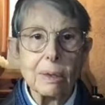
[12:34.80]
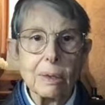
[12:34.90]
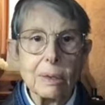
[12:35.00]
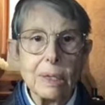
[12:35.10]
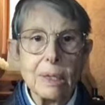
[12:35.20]

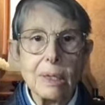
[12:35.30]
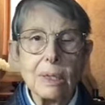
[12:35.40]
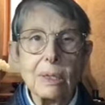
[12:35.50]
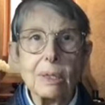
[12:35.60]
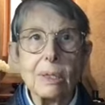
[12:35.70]

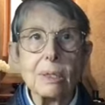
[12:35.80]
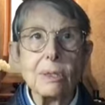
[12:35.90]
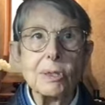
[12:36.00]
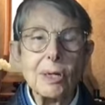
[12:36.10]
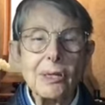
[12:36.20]
taking
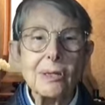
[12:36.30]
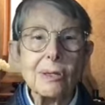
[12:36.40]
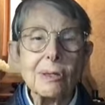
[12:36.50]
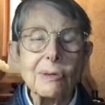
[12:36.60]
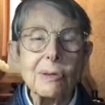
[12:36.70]

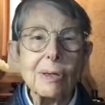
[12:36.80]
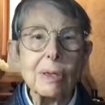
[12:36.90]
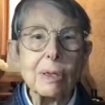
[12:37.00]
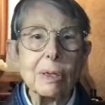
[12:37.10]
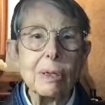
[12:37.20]
just
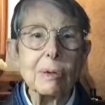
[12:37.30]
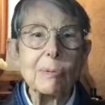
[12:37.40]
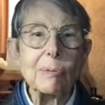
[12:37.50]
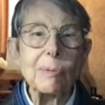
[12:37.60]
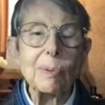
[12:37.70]

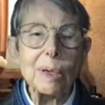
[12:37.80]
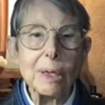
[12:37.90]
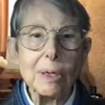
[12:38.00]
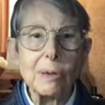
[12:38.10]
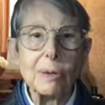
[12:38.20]
the
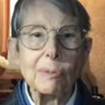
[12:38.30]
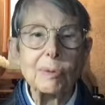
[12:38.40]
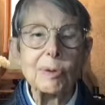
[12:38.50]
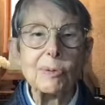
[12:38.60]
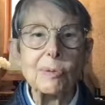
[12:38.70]
water that
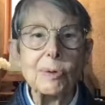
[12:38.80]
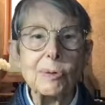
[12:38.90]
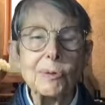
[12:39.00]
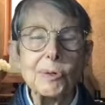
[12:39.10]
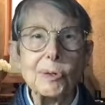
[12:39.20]
was
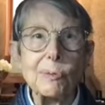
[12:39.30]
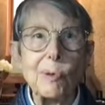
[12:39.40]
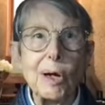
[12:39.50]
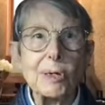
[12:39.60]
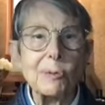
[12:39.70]
used to
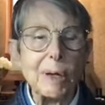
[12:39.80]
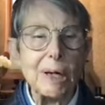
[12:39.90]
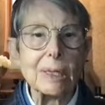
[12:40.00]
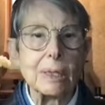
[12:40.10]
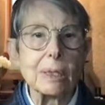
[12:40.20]
wash
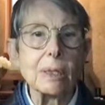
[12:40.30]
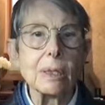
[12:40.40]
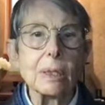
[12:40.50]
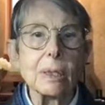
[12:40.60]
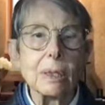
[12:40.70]
rice.
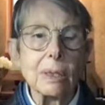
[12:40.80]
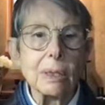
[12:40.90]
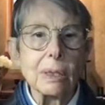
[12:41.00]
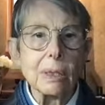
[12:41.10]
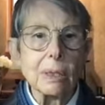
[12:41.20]

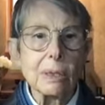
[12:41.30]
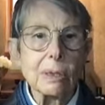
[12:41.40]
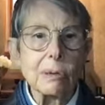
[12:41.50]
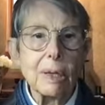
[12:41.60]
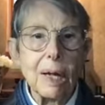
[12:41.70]

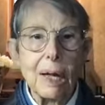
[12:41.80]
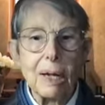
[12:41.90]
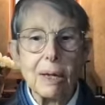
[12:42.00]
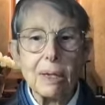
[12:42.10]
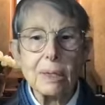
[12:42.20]
So it had
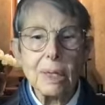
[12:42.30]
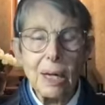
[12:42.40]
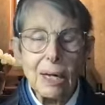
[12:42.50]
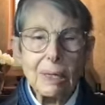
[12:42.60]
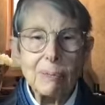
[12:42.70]
a
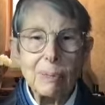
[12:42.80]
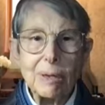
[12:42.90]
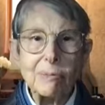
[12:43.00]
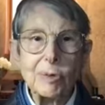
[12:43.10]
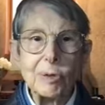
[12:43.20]
tiny bit
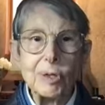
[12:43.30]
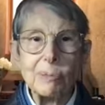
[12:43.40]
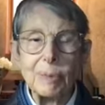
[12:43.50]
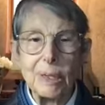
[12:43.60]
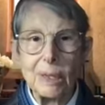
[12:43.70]
of
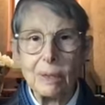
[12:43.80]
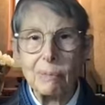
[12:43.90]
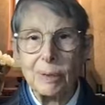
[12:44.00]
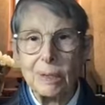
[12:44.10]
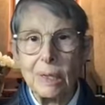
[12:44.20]
nourishment in
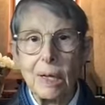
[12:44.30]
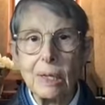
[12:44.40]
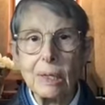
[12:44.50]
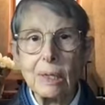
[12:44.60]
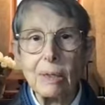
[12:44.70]
it, but not
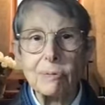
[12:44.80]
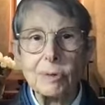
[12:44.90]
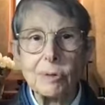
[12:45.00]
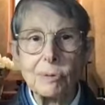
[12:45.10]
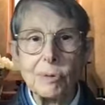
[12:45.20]
enough
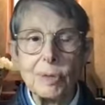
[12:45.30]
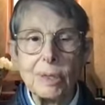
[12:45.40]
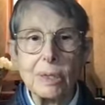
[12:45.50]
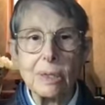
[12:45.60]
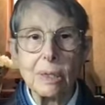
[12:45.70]
to throw
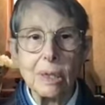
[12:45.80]
his